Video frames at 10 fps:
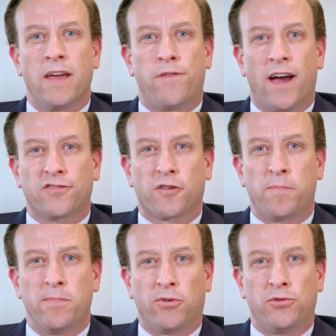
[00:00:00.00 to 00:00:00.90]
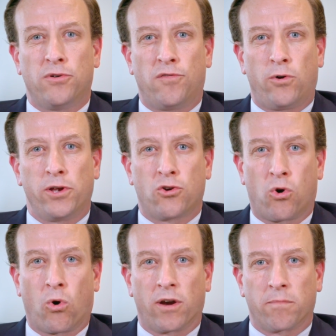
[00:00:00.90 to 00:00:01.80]
advice for people to avoid
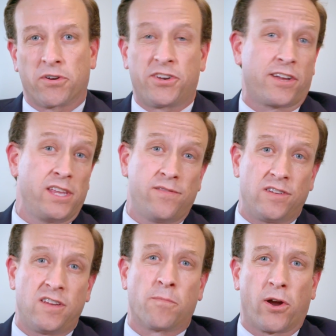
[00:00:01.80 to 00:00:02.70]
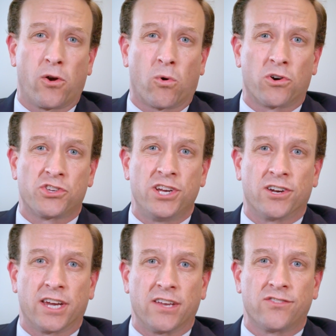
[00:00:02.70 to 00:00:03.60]
court, particularly even temporary orders
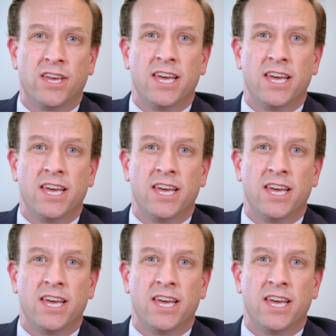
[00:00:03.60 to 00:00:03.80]
hearings,